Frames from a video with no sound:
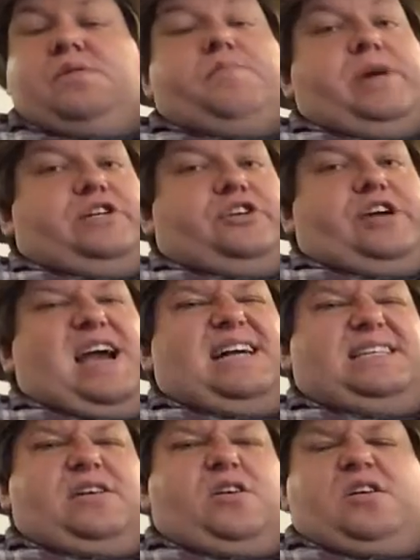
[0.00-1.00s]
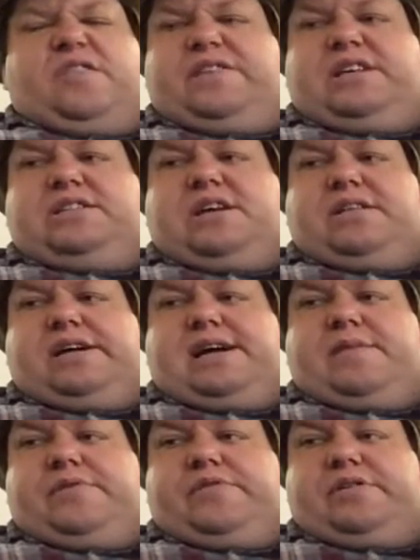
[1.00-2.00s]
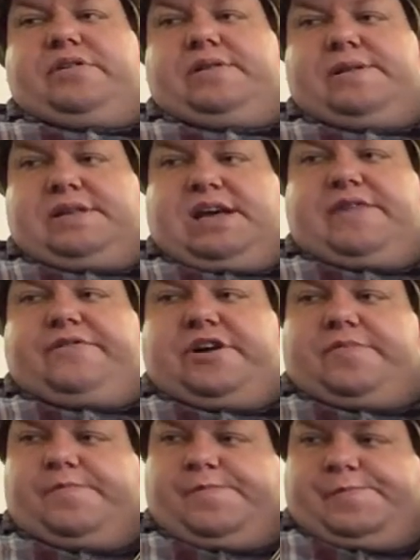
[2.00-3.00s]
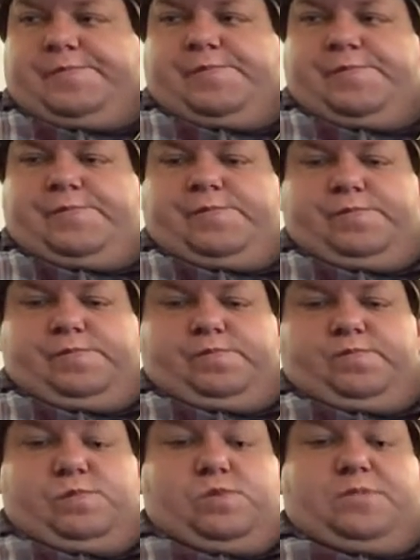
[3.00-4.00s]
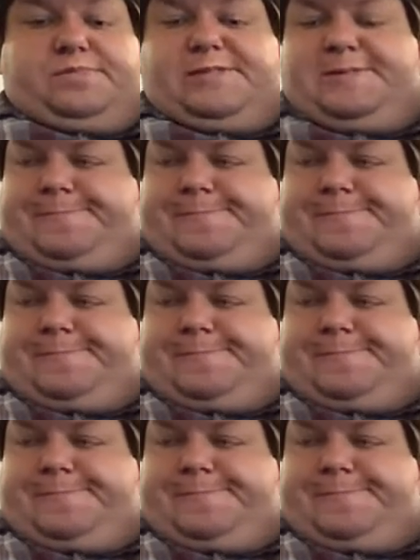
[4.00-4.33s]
Make sure you accent all of these, not like I'm doing. F sharp. Whoops.